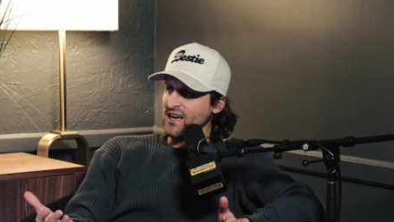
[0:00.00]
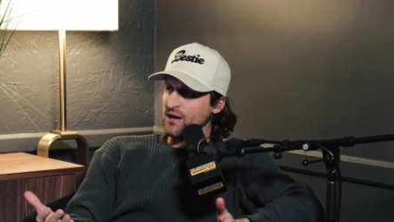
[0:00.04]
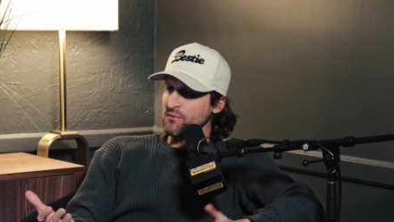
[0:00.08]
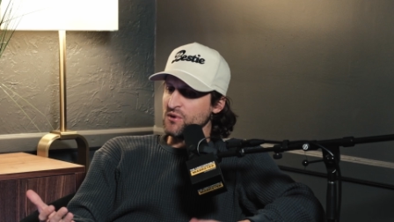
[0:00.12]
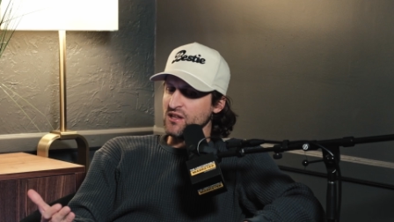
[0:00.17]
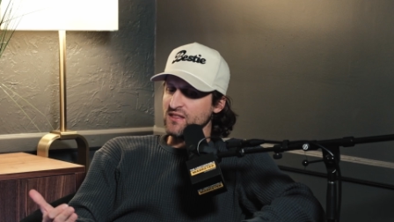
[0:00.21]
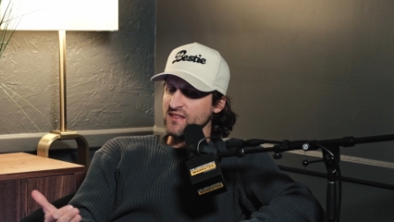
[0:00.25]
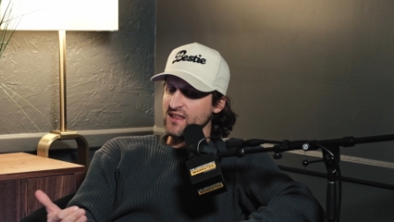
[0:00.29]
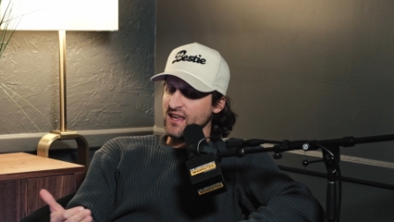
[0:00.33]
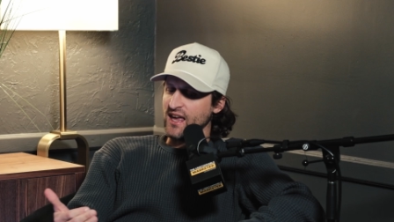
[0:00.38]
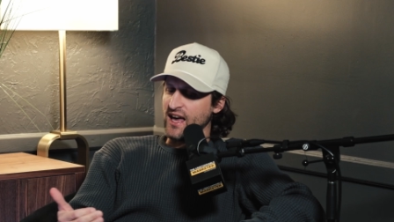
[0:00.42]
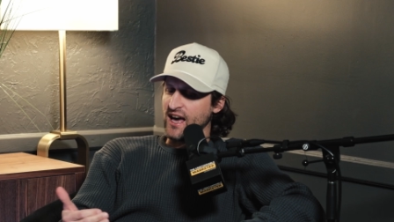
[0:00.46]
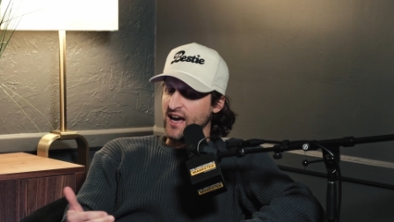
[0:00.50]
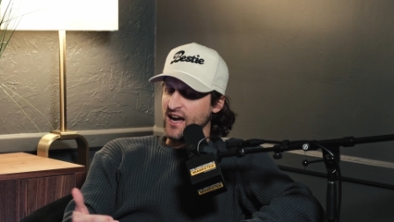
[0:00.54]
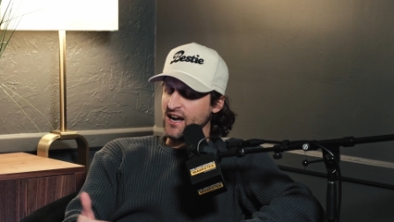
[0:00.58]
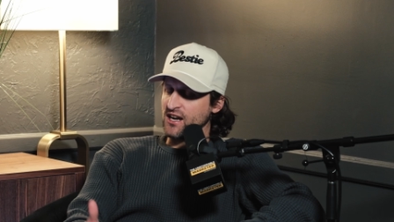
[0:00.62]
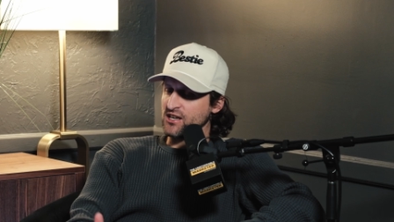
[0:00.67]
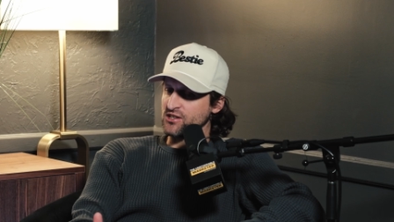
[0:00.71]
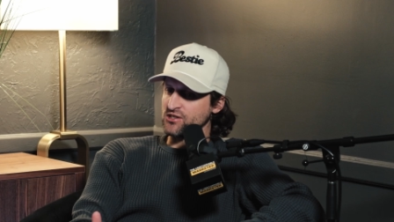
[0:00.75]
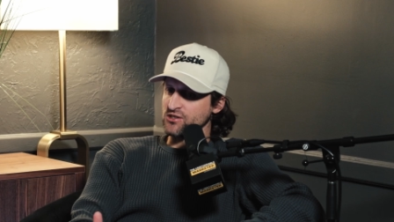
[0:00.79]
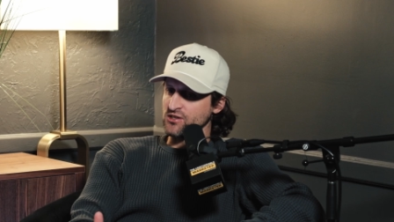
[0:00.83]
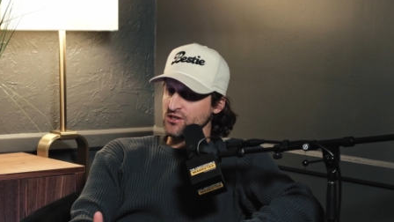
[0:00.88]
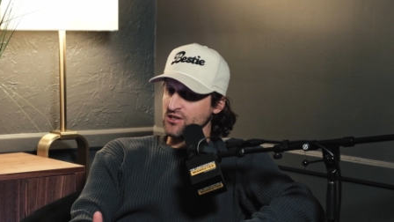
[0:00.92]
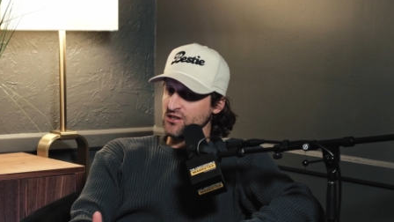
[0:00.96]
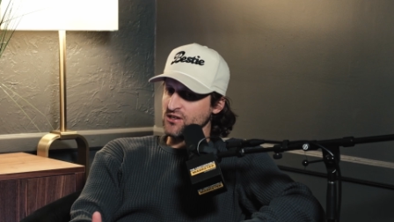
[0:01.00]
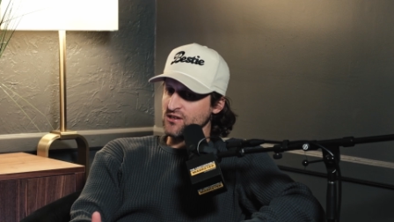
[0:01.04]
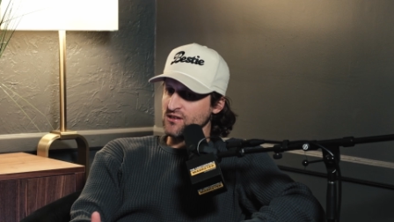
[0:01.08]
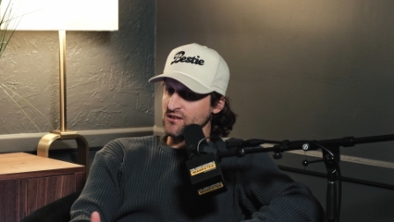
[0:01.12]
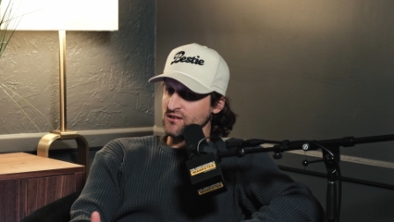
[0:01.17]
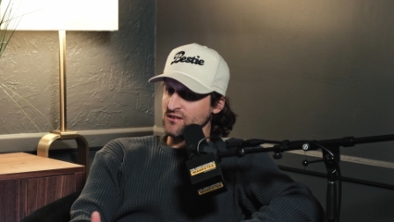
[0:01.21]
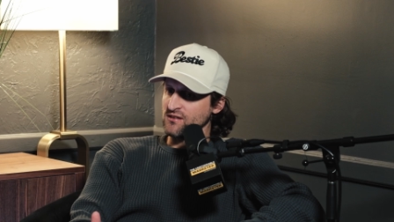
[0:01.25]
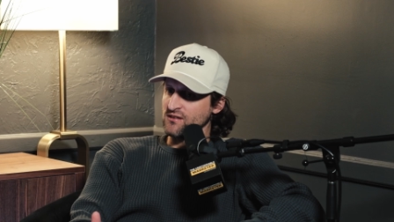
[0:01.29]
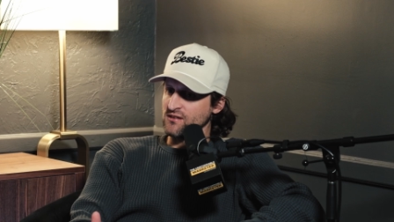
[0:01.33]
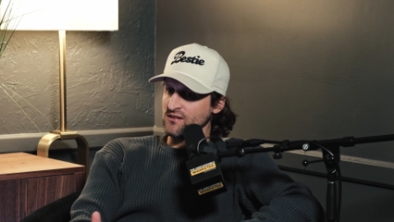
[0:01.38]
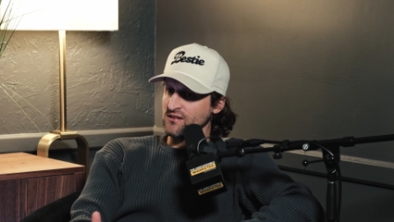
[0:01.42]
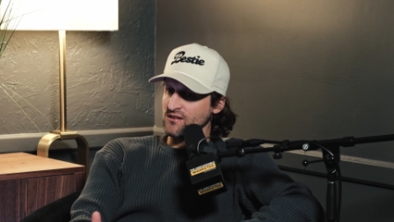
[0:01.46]
I mean, the
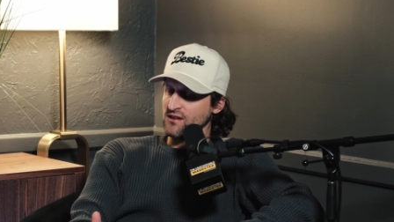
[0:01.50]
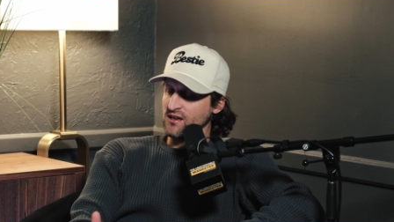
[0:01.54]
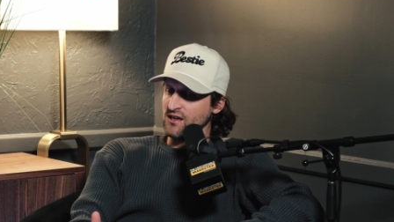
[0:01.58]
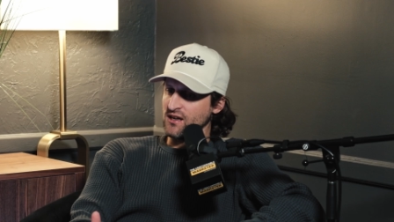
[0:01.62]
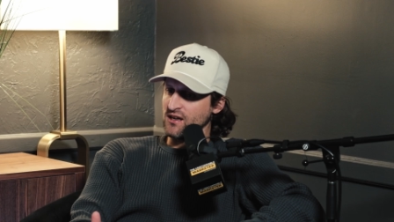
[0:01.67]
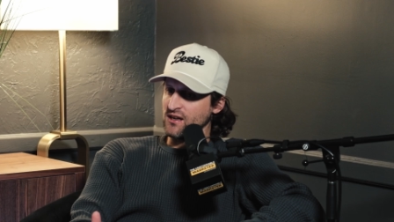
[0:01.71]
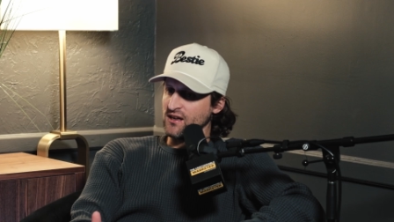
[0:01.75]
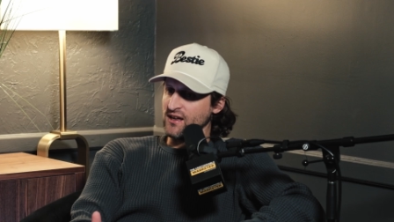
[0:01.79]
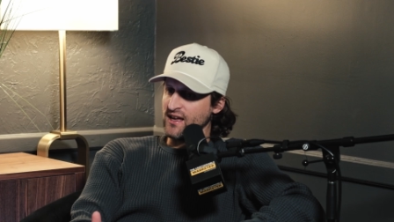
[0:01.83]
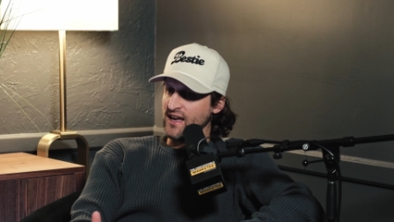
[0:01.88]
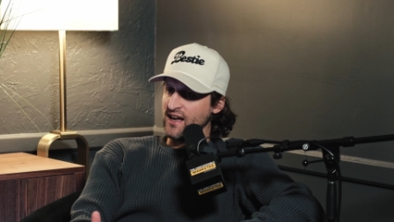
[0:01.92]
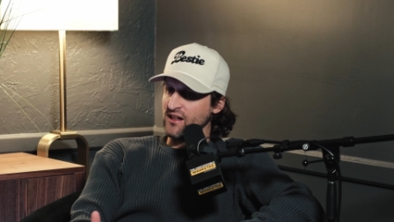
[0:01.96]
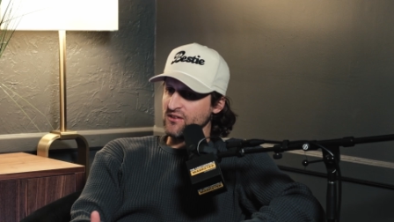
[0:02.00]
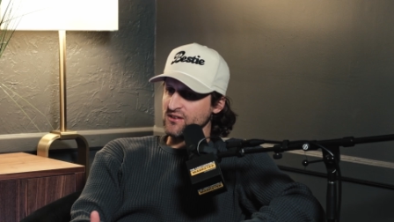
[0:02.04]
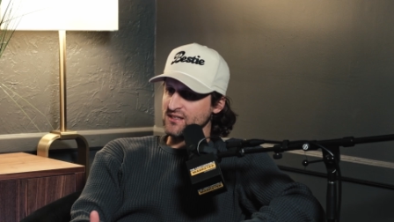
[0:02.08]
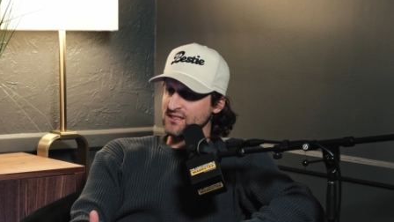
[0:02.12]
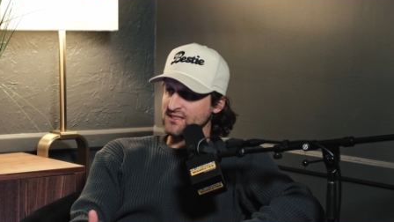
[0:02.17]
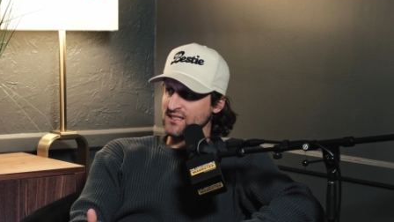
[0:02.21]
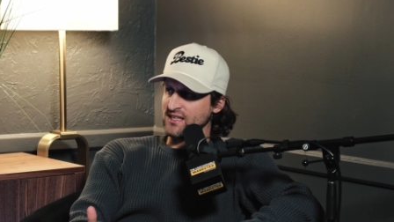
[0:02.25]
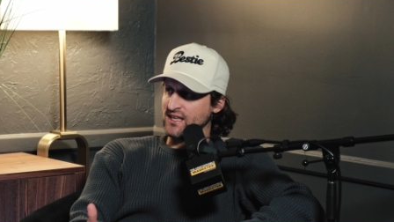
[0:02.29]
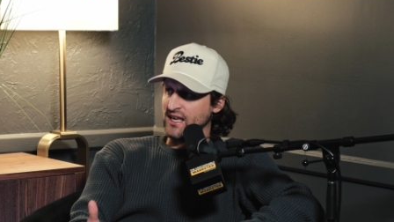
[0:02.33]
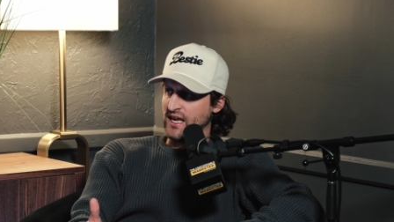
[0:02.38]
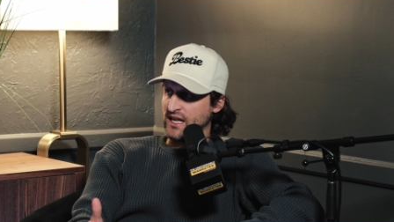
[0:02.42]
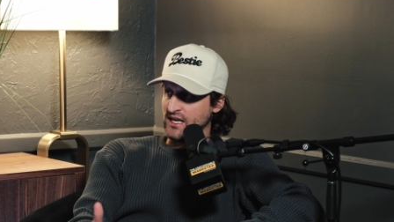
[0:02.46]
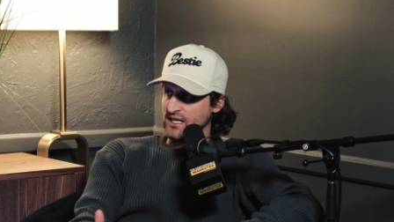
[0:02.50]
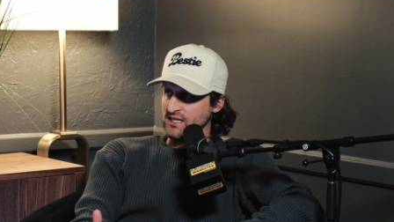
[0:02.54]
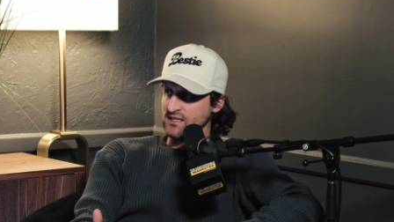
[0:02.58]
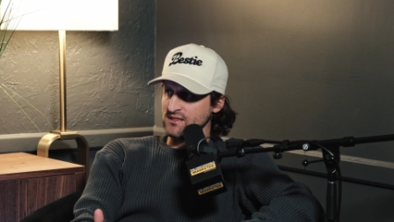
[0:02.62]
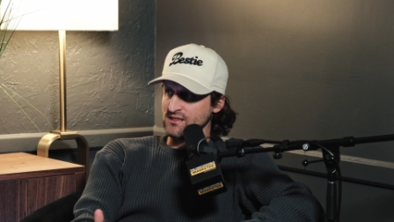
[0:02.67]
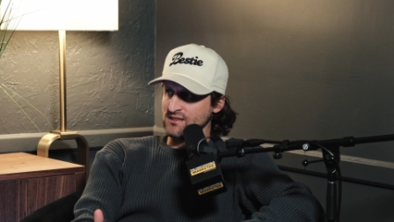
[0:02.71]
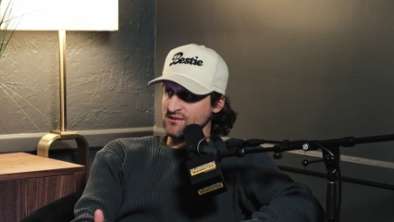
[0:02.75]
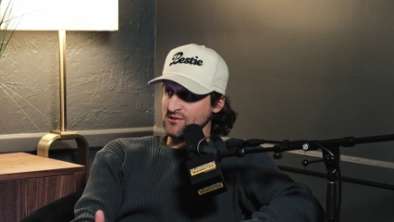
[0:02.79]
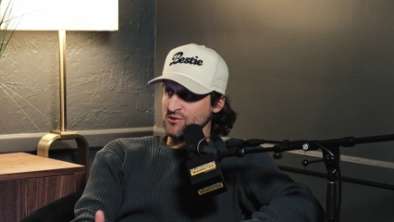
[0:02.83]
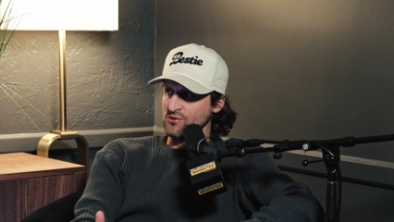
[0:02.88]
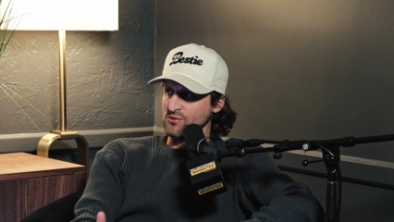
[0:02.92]
actor, Alex Guinness,